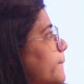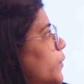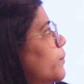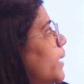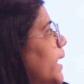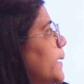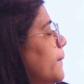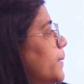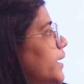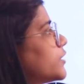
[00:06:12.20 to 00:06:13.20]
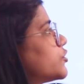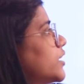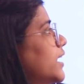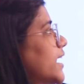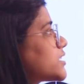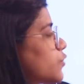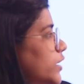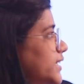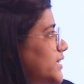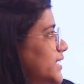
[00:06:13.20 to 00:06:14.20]
Mumbai, paying
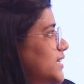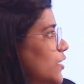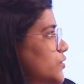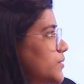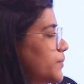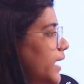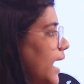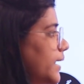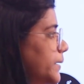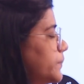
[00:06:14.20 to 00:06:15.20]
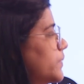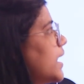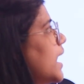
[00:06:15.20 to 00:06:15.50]
3,43,000 per annum,